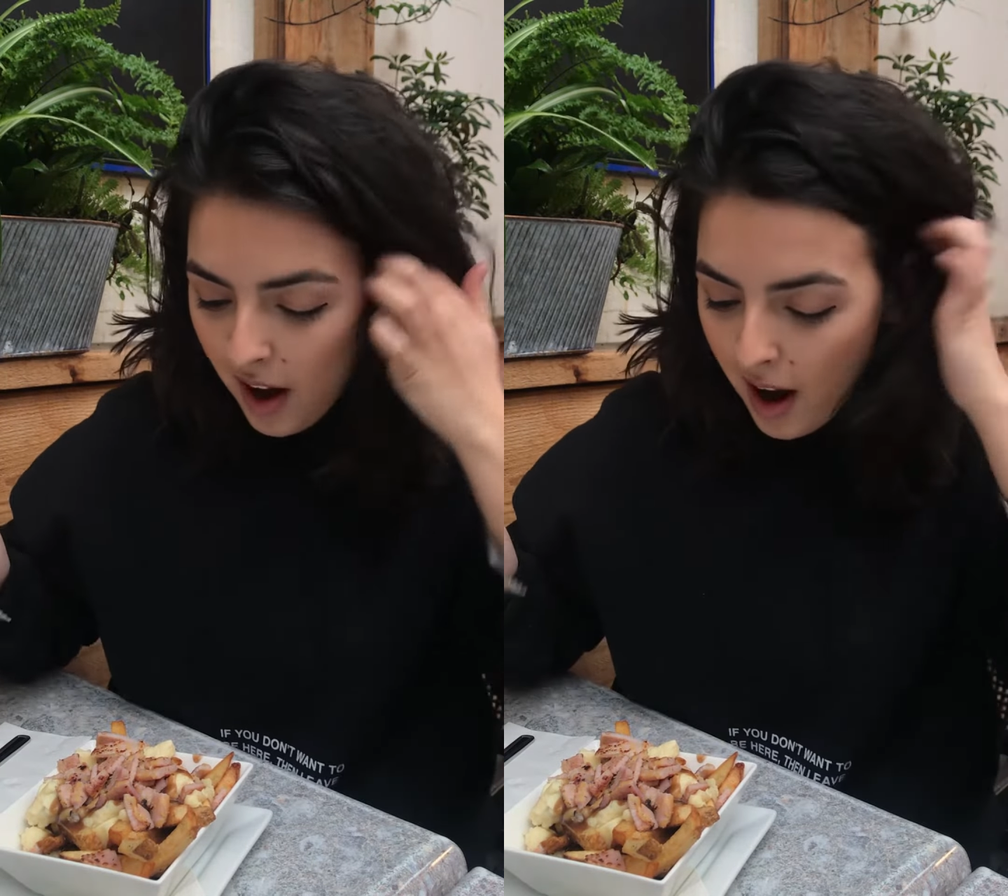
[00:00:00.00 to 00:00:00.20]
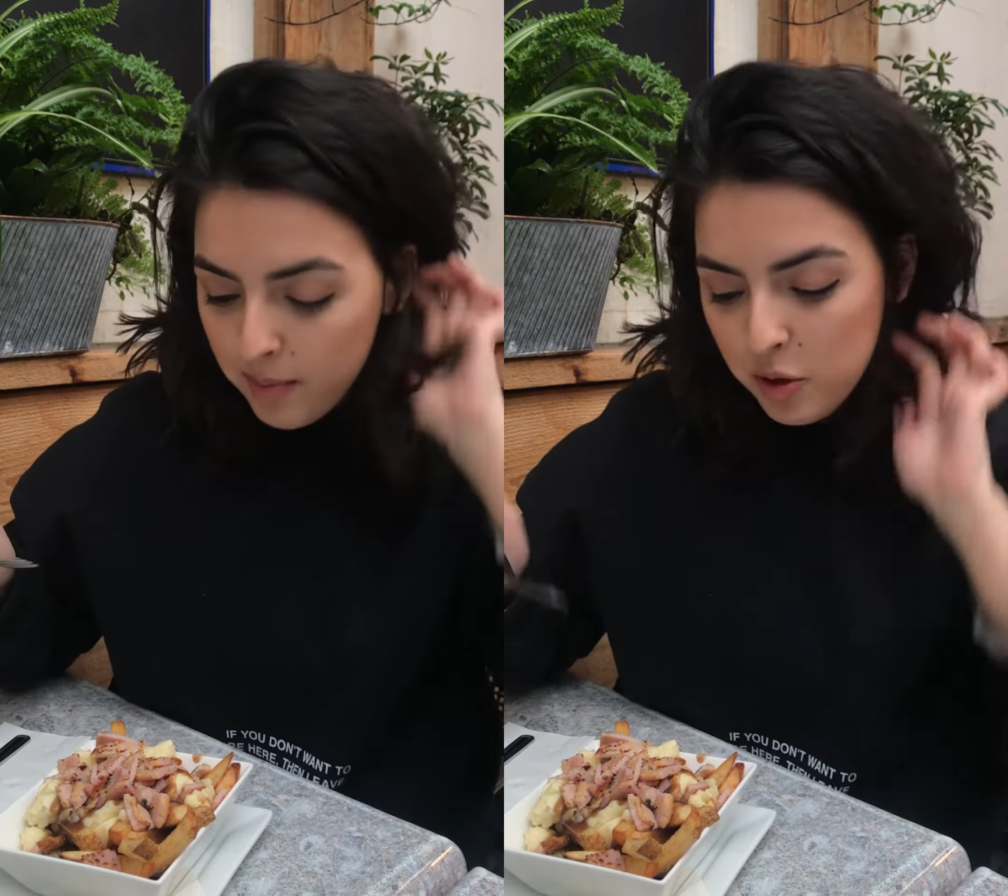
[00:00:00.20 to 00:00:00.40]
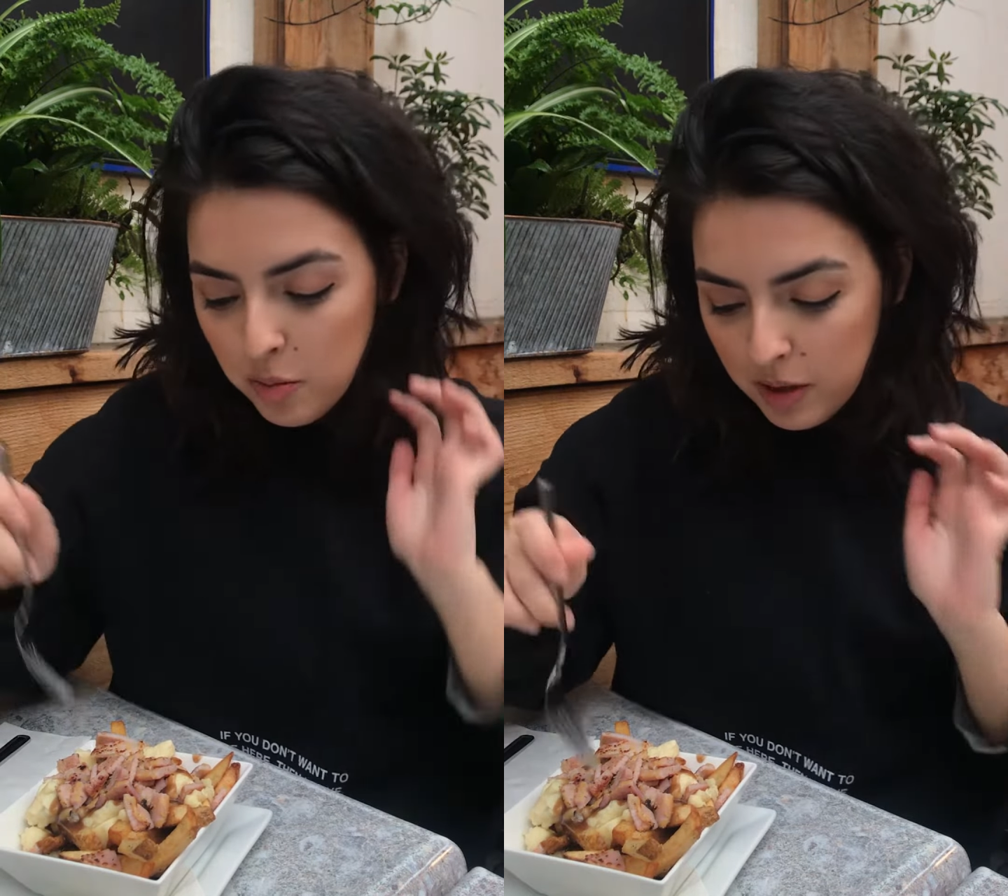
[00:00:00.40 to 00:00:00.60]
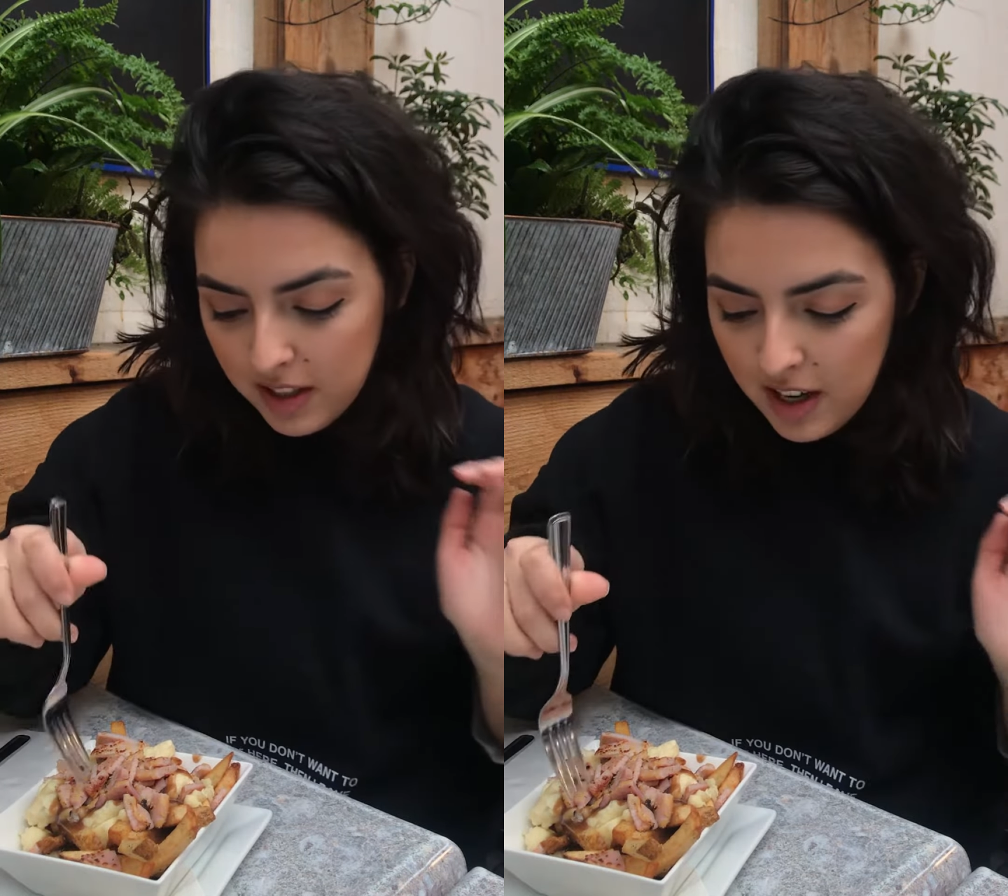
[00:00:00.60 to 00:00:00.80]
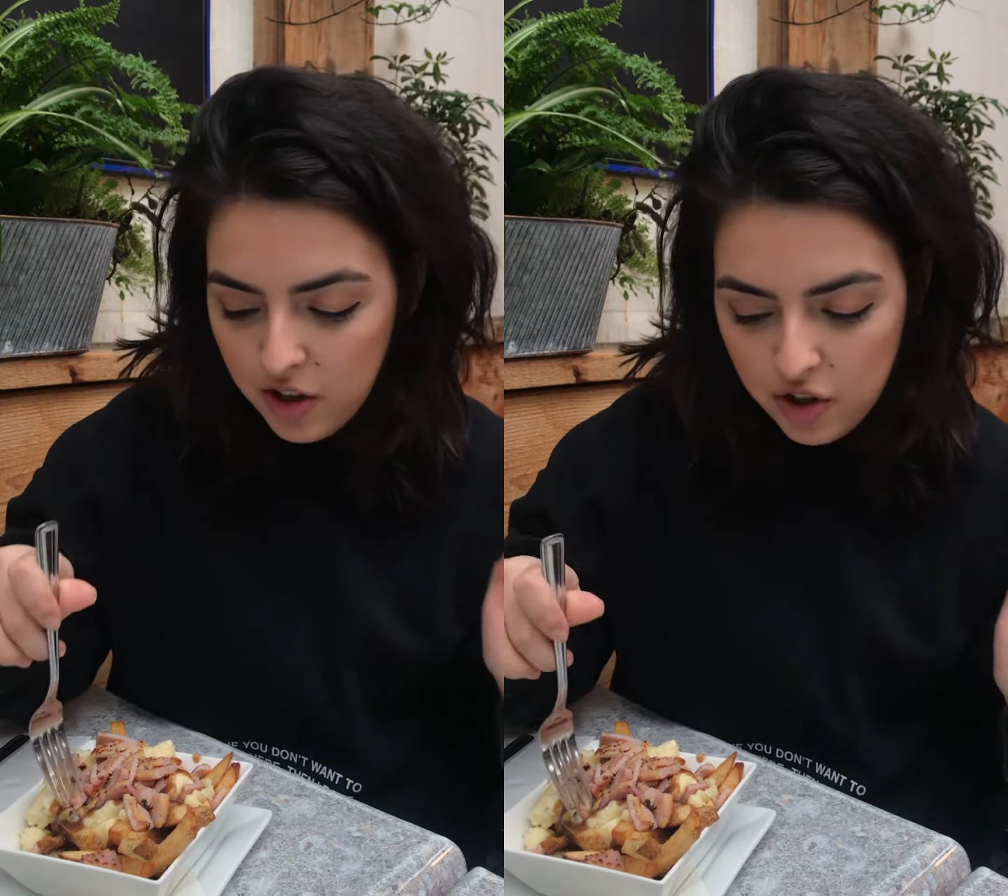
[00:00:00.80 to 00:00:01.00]
I'm super
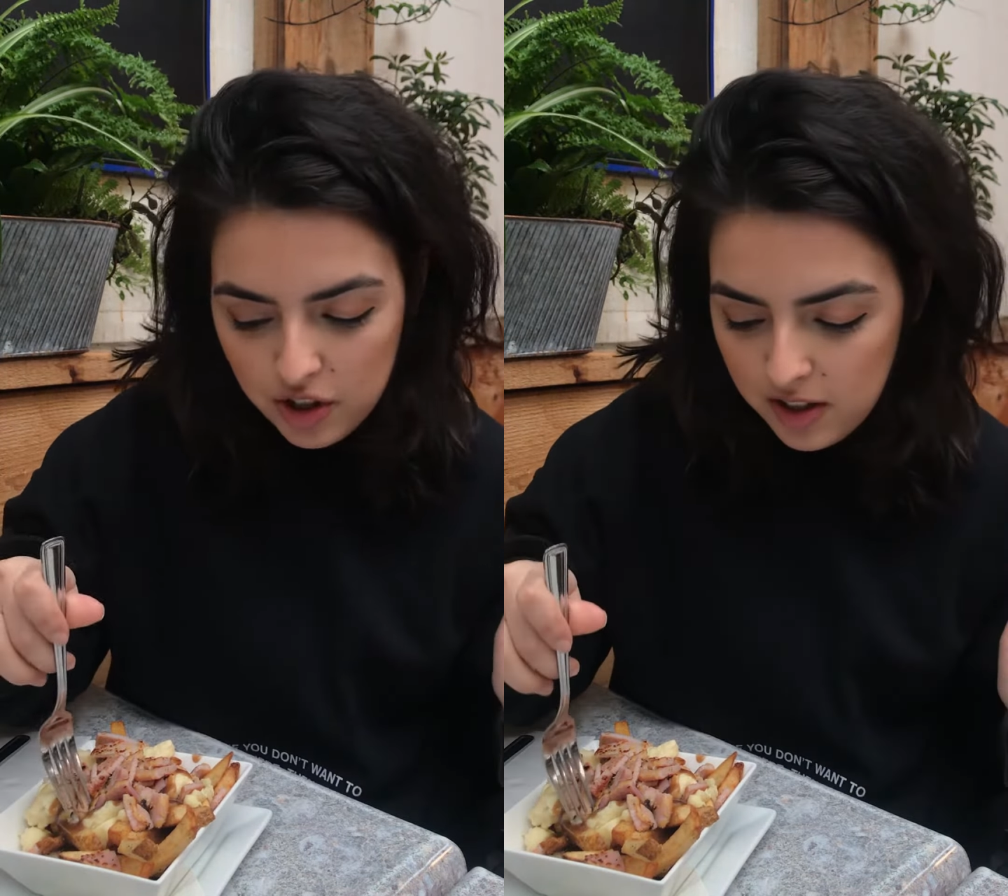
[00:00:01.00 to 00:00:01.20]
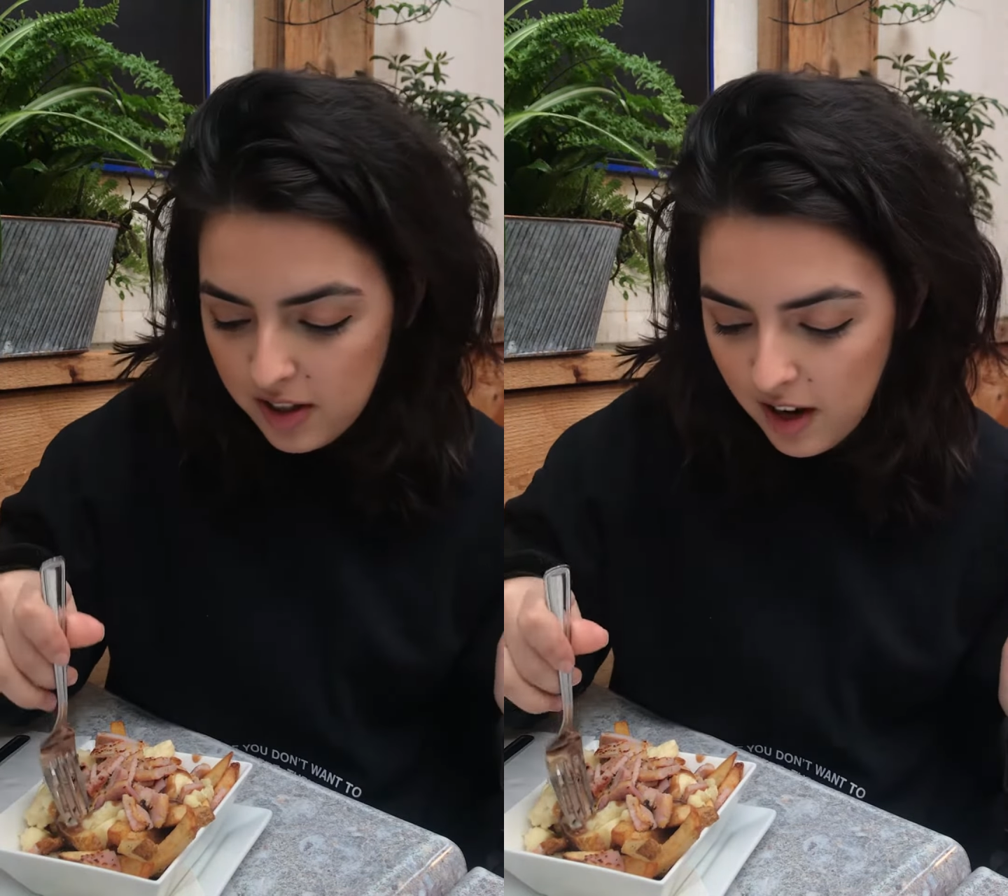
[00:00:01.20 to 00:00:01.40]
excited to just